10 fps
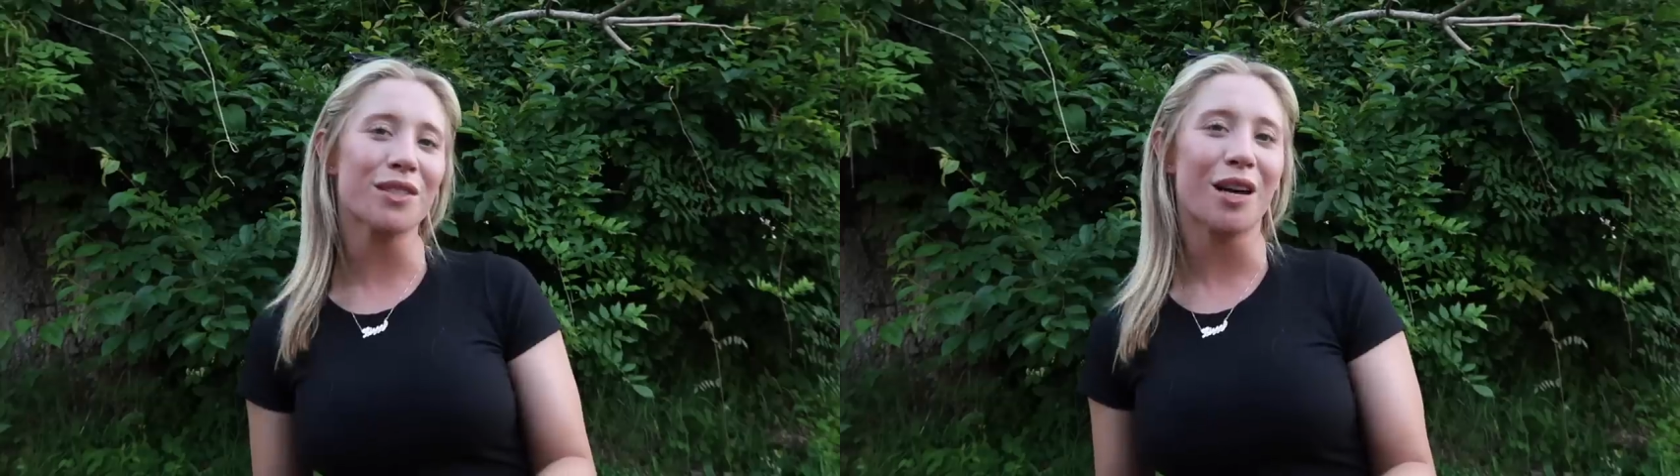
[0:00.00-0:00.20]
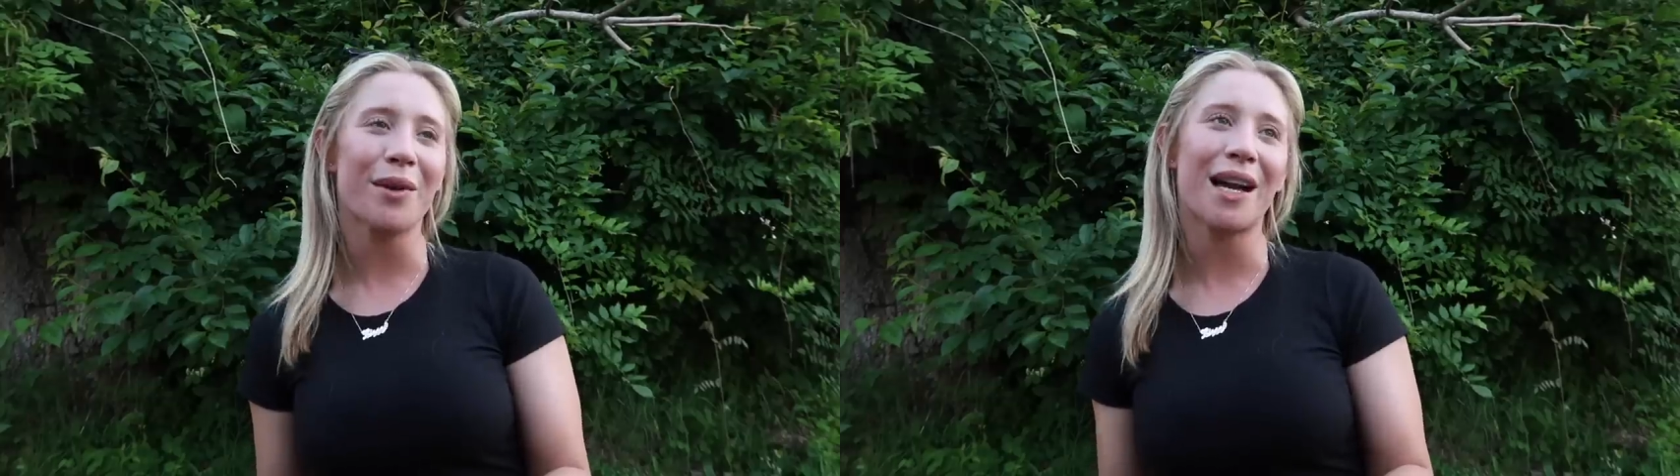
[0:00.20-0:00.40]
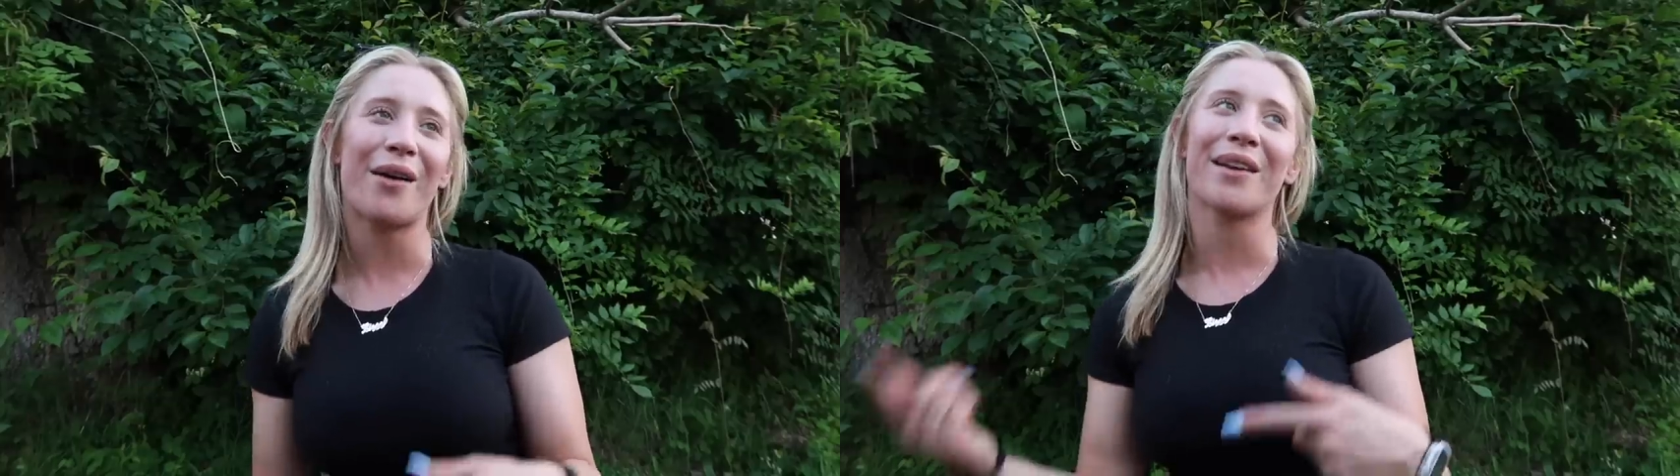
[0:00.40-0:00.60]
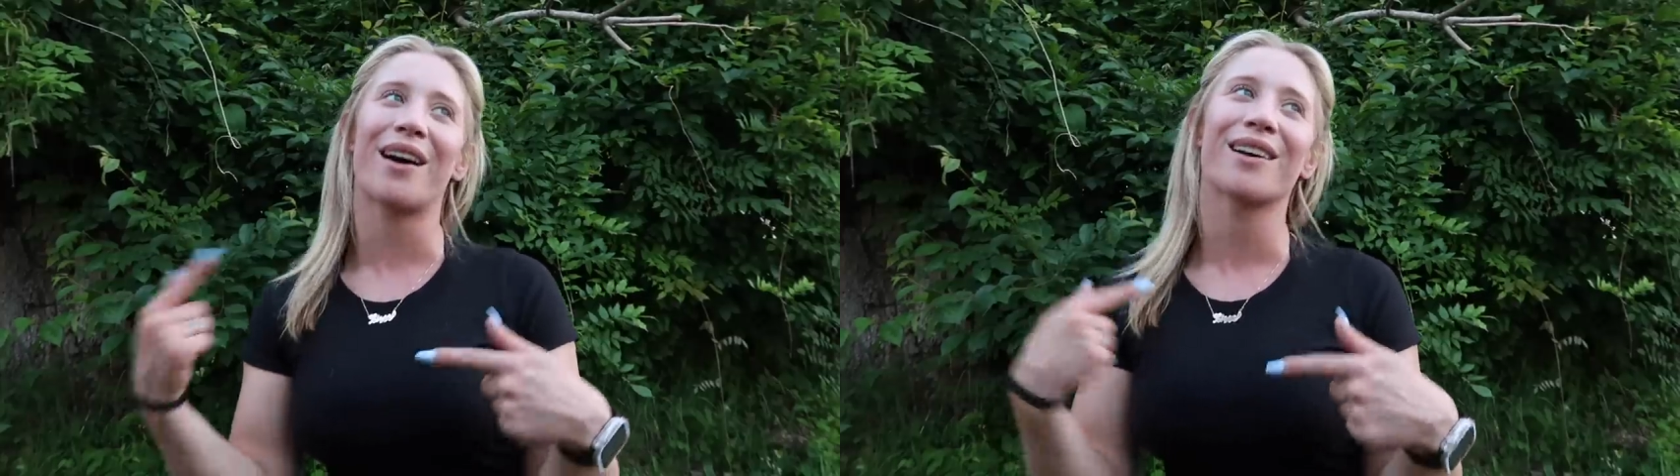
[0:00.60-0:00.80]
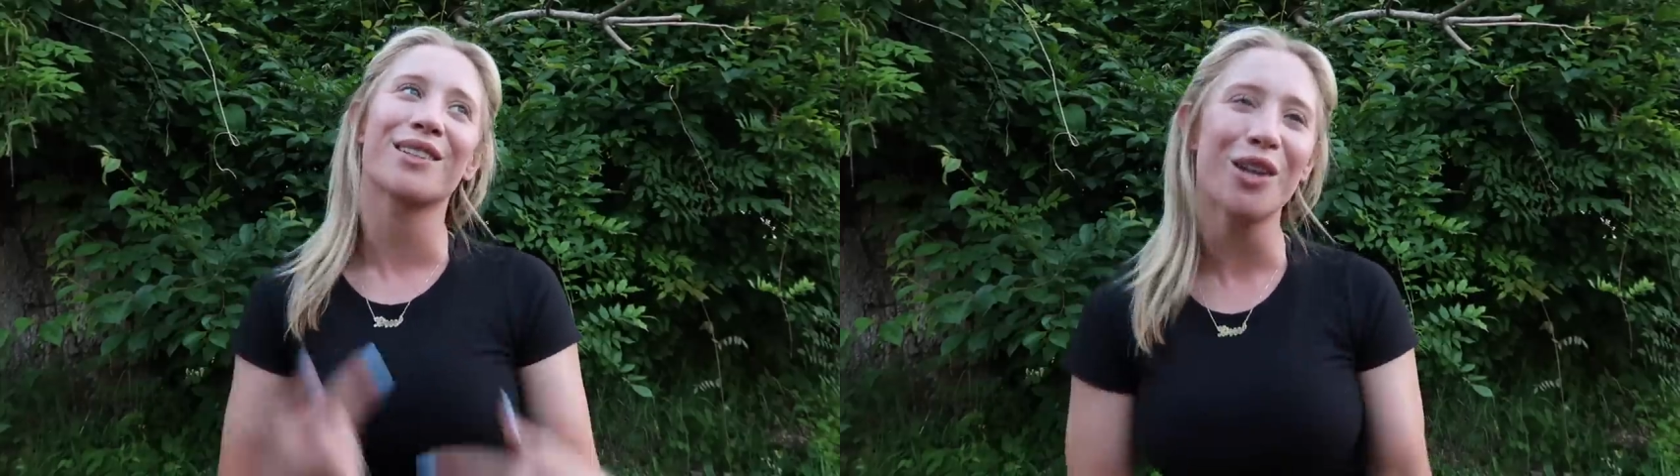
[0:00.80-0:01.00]
was coming out in
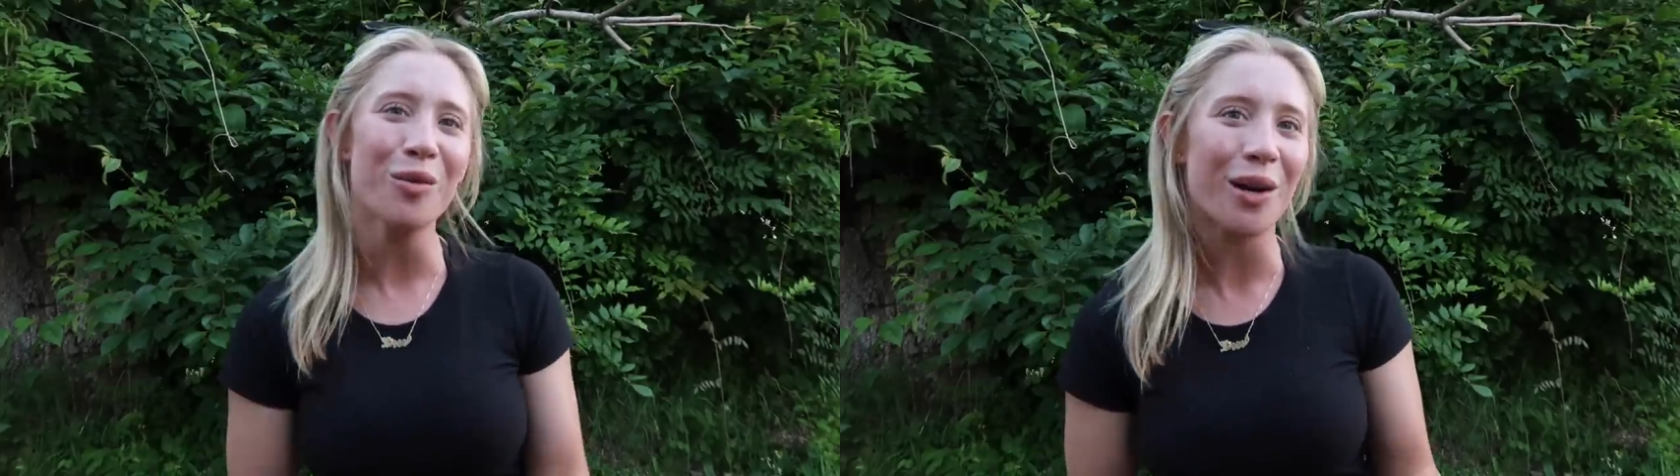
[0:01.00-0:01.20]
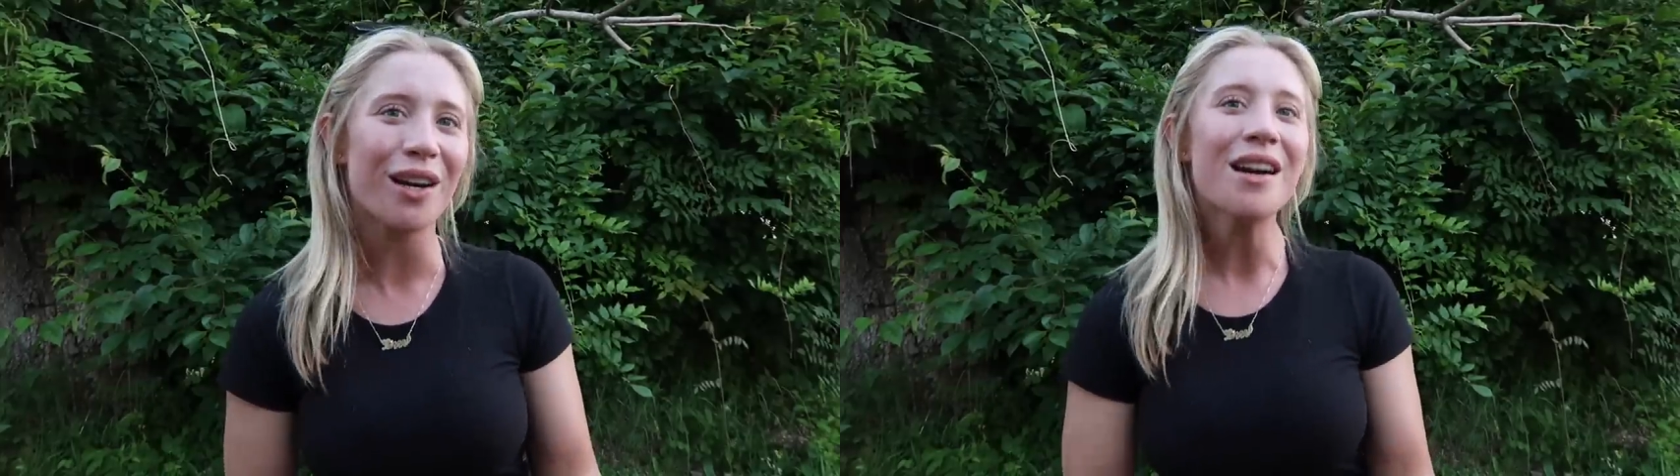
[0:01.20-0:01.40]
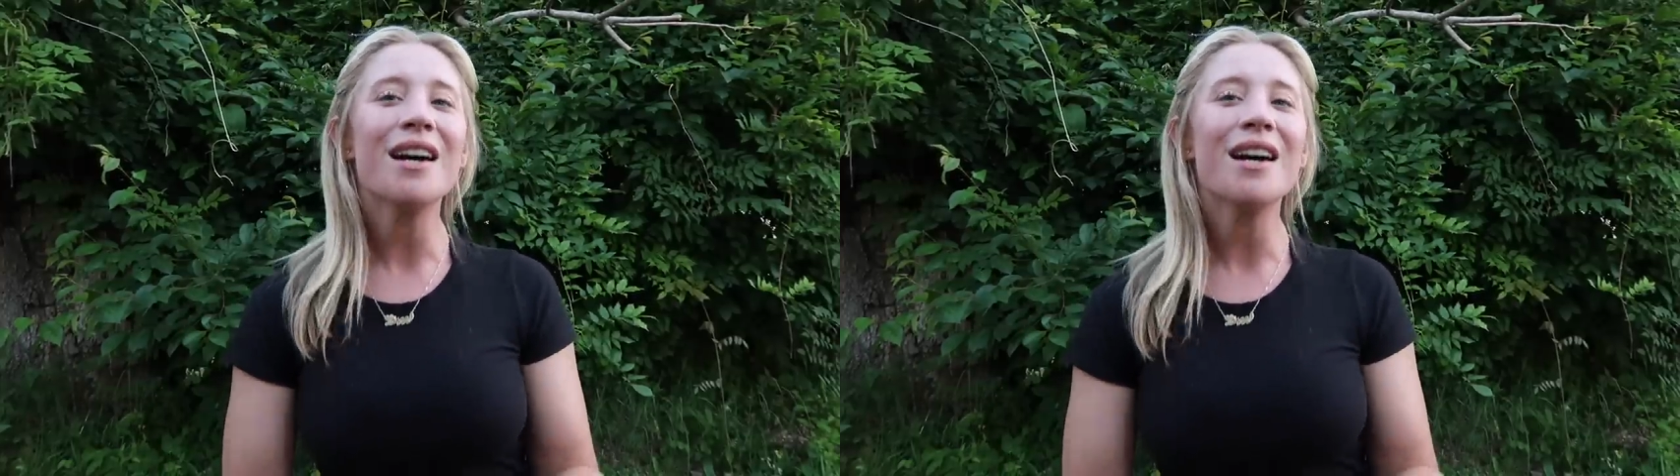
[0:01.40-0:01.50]
October,